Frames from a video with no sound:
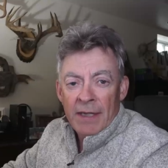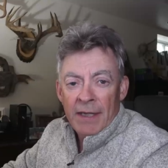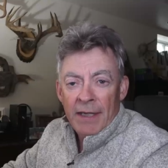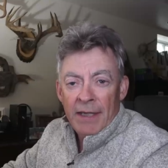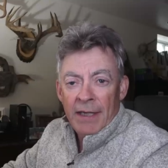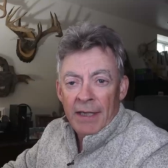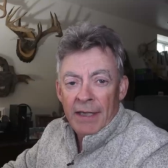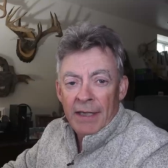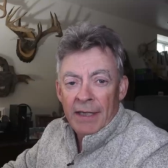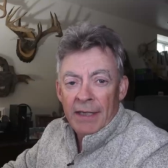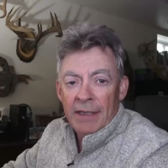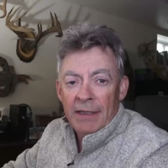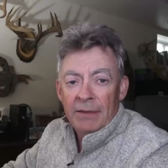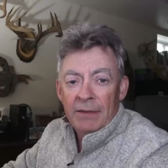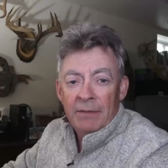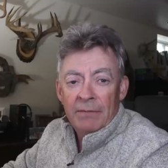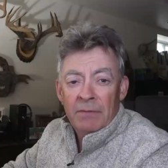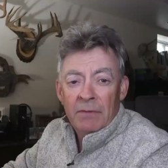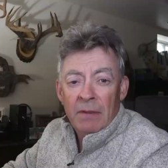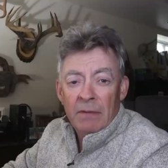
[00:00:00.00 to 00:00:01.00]

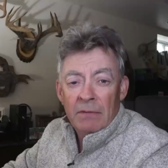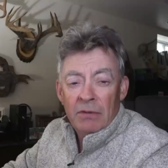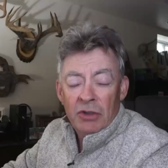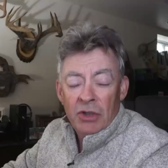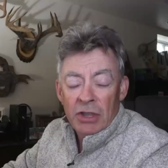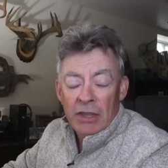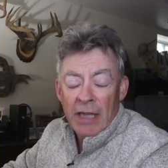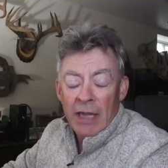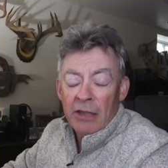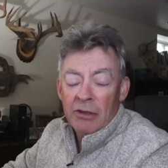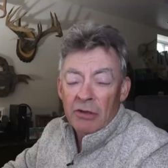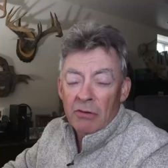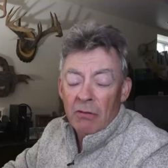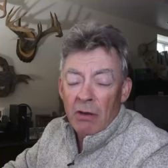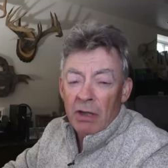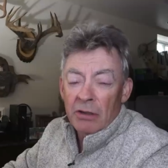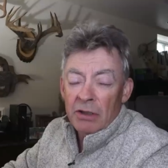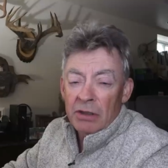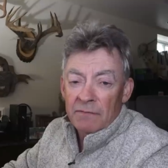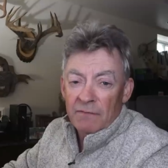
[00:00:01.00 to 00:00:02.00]
And together
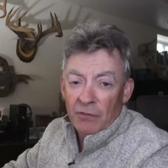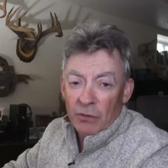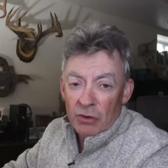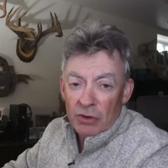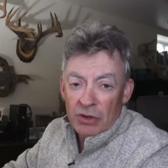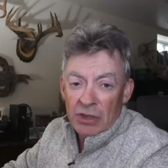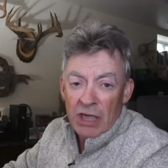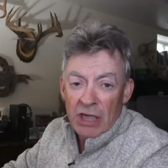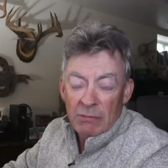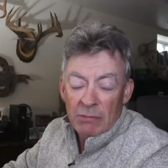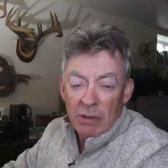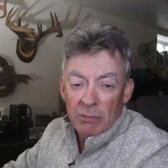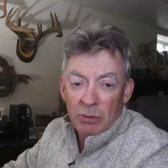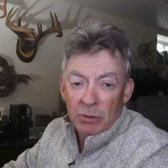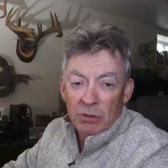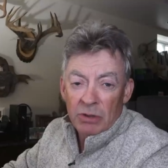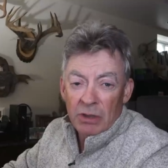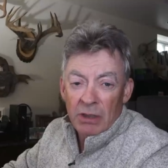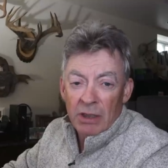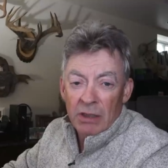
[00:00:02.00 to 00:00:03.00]
on the first team I
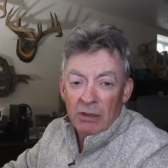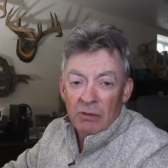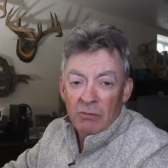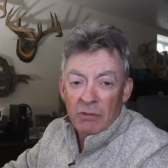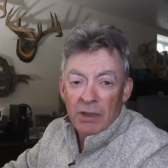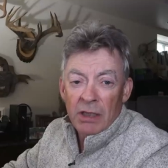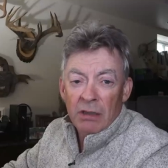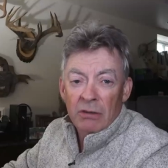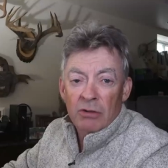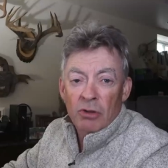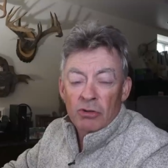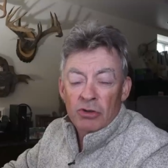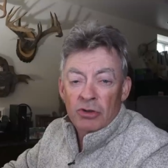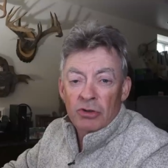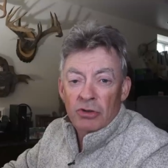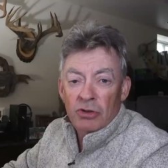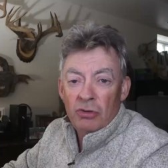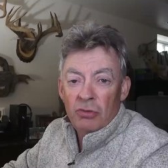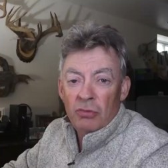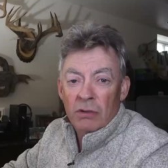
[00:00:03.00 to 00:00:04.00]
put together, we had close
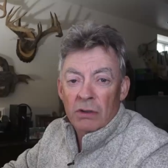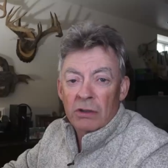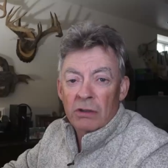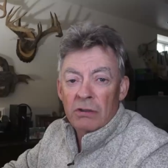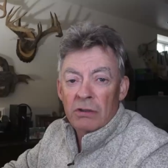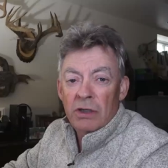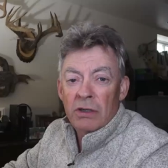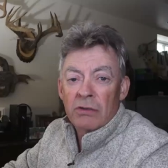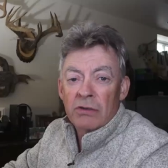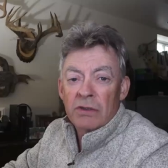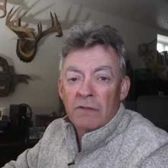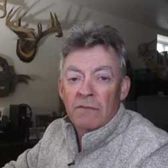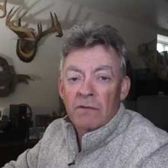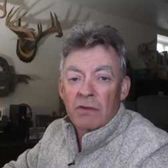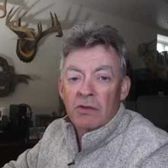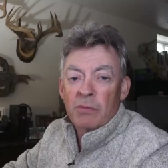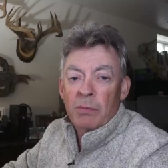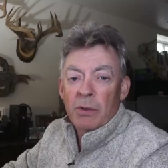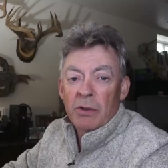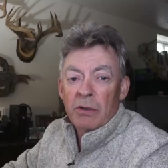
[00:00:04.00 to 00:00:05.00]
to 200 years of
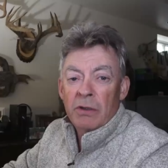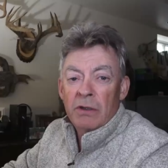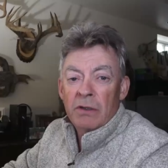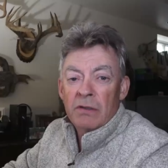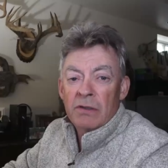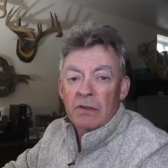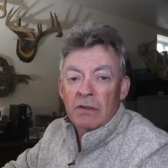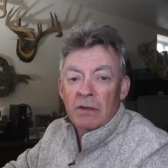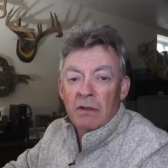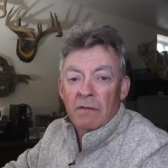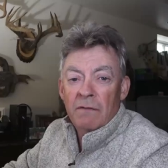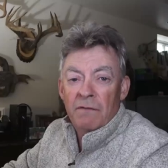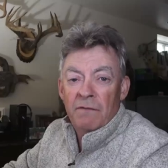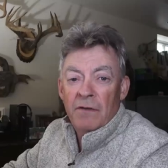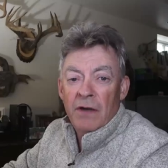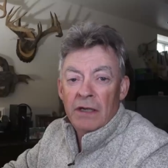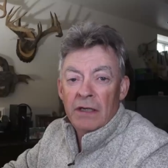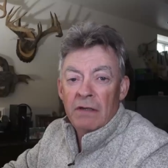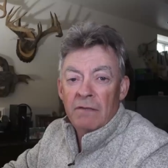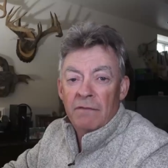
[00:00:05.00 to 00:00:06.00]
experience of
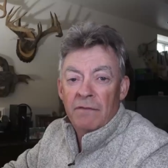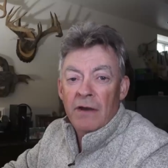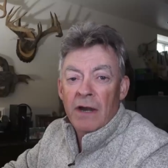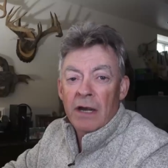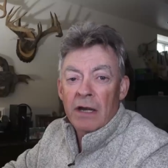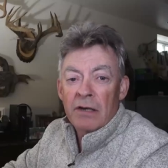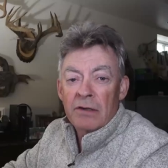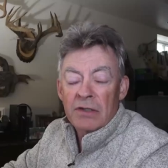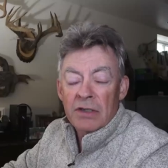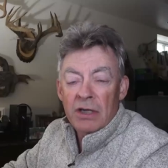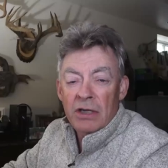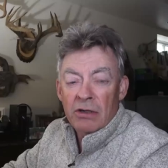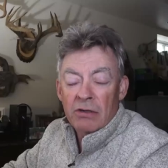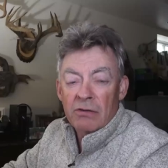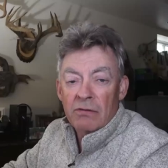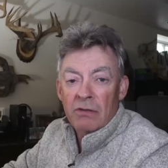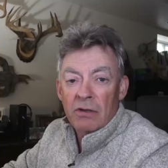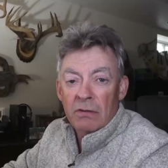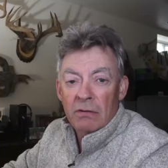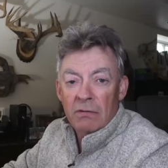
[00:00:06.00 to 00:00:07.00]
fighting fires here
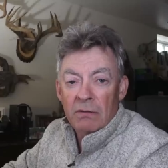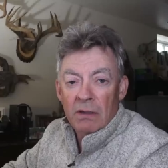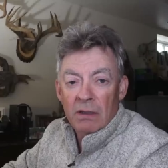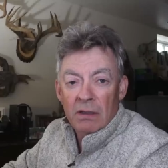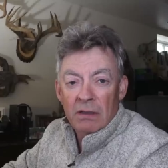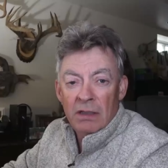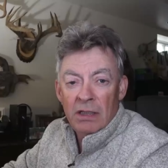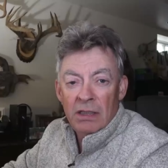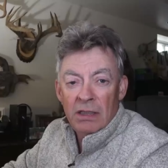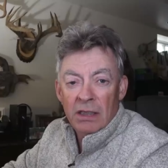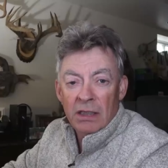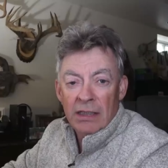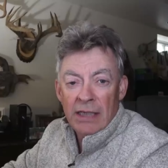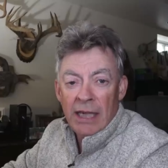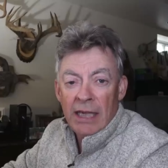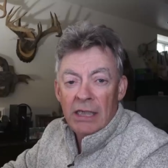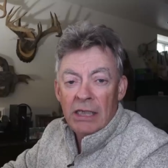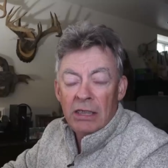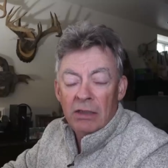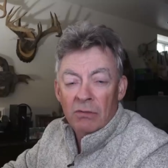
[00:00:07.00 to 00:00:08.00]
in the, the
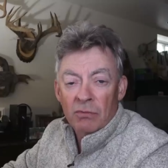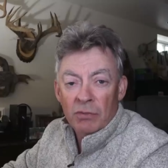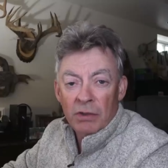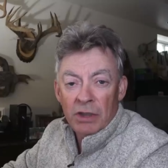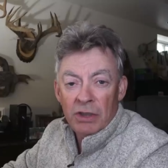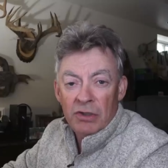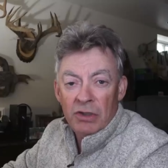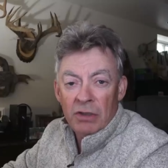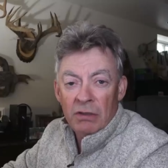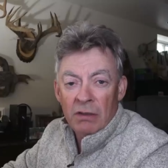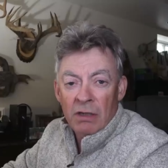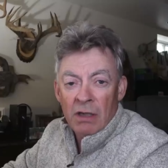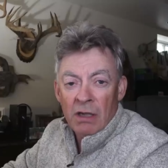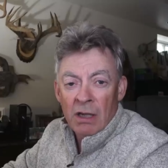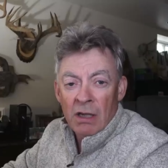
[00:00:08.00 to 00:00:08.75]
Acadia region